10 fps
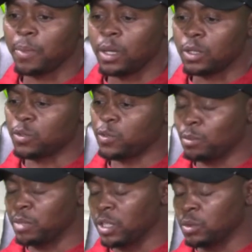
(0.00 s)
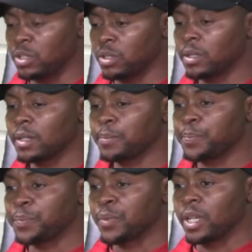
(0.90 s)
form a union,
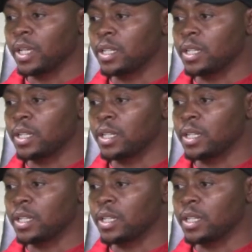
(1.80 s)
and